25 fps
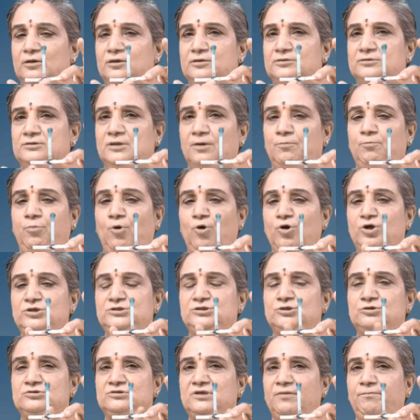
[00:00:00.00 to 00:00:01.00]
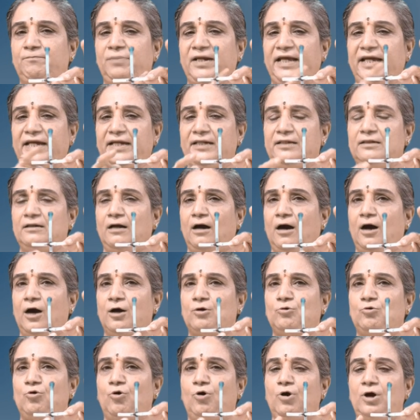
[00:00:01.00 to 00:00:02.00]
The bonds on the plane
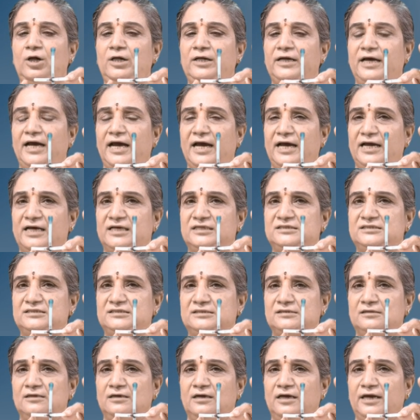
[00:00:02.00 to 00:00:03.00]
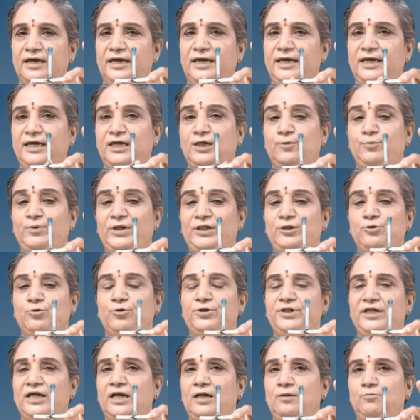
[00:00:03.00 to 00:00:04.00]
are called as
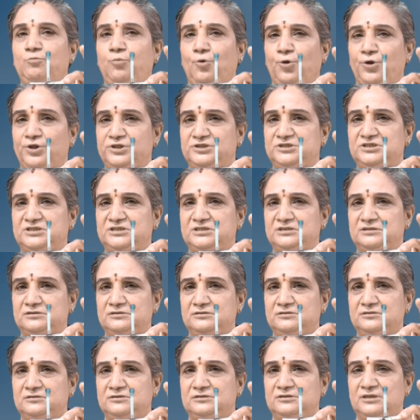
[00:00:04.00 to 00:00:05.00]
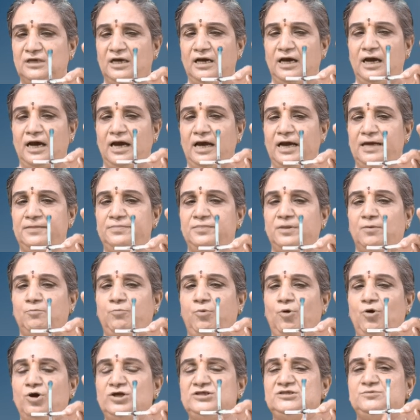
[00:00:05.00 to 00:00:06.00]
equatorial bonds, and the
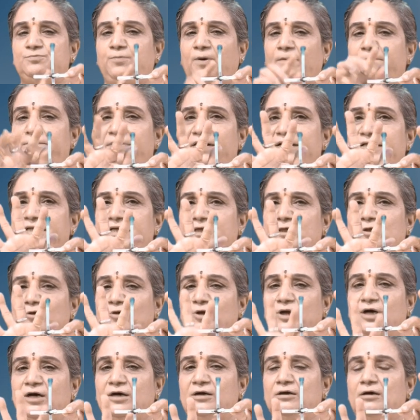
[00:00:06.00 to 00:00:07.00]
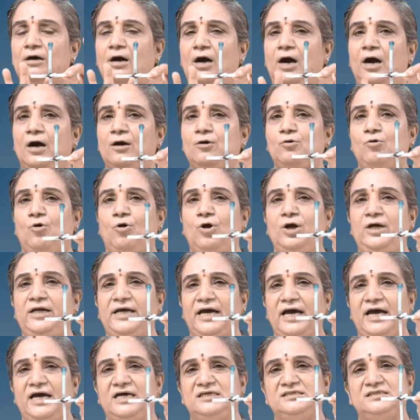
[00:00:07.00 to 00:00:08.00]
bonds perpendicular are called
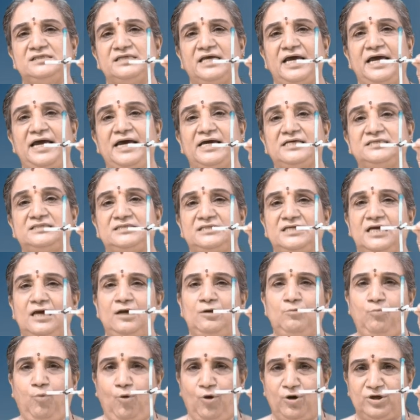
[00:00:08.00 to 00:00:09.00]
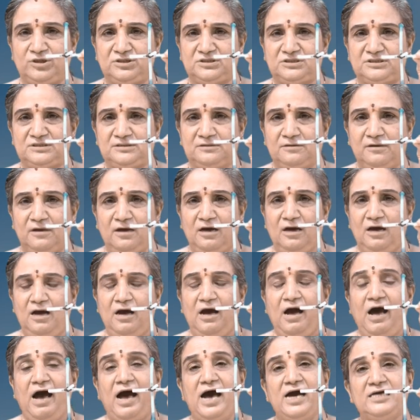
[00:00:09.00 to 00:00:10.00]
as axial bonds.
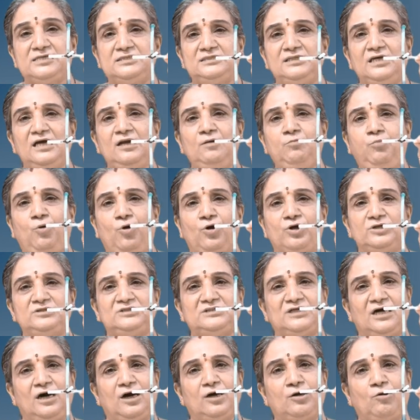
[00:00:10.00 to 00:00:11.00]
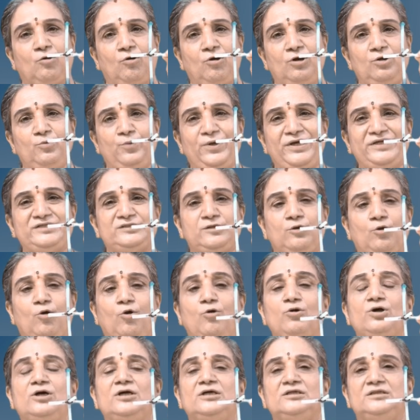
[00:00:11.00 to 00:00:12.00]
Axial bonds are always
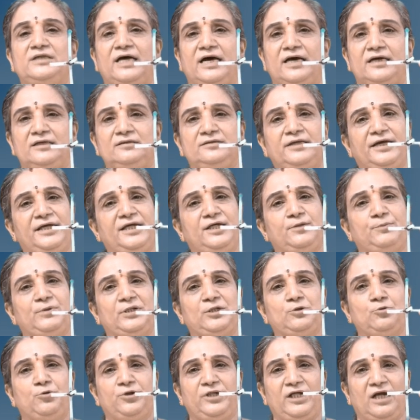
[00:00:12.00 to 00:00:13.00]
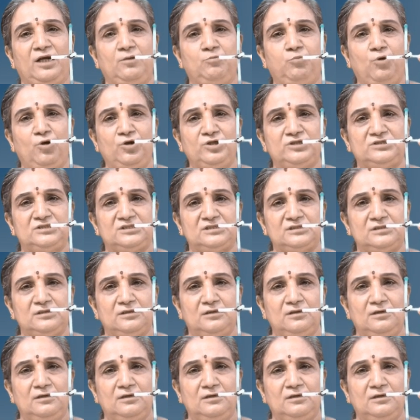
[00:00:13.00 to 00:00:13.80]
longer than the equatorial bonds.